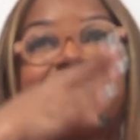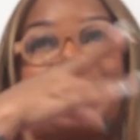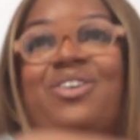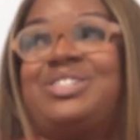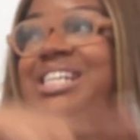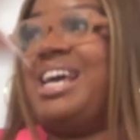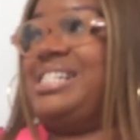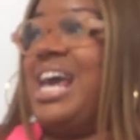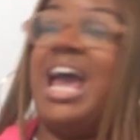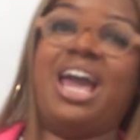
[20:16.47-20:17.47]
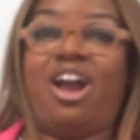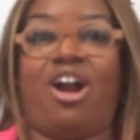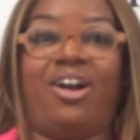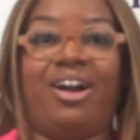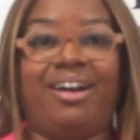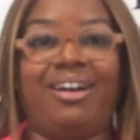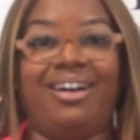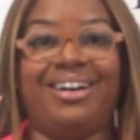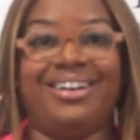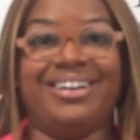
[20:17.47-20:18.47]
code says hair,
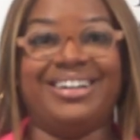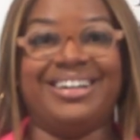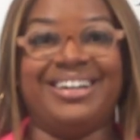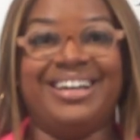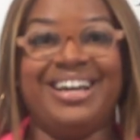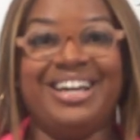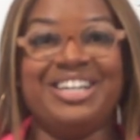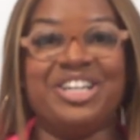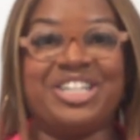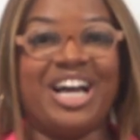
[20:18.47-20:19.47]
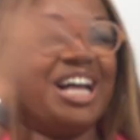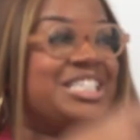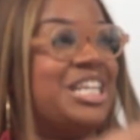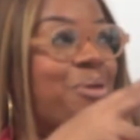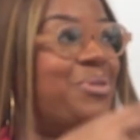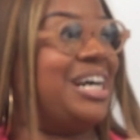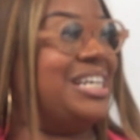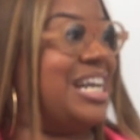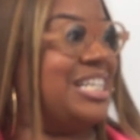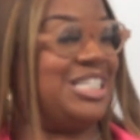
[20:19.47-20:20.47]
your DUNS number
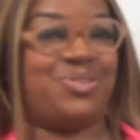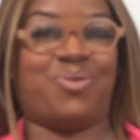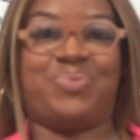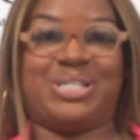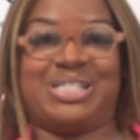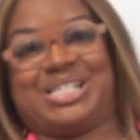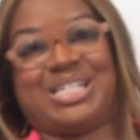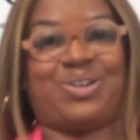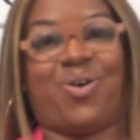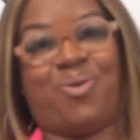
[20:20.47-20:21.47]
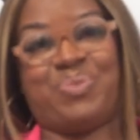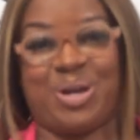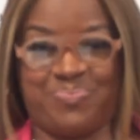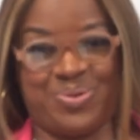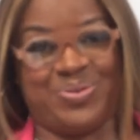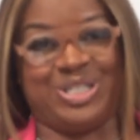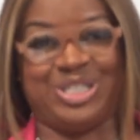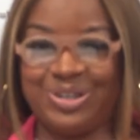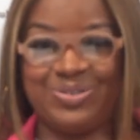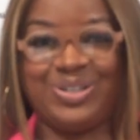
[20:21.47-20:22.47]
connected to a business that's called Big Booty
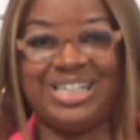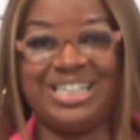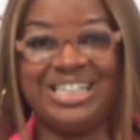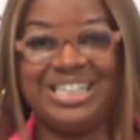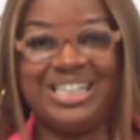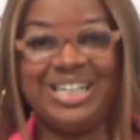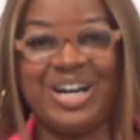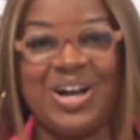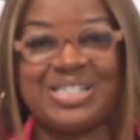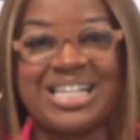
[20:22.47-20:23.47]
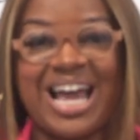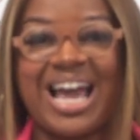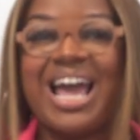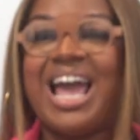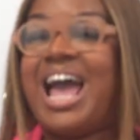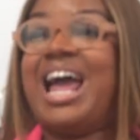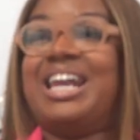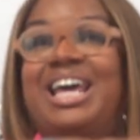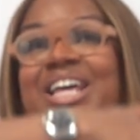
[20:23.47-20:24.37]
Judy. You know what I'm saying? And